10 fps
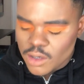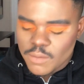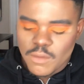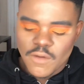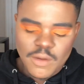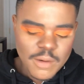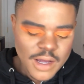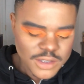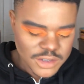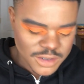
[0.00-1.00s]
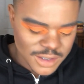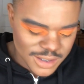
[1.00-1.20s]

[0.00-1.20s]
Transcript: Morphe brush,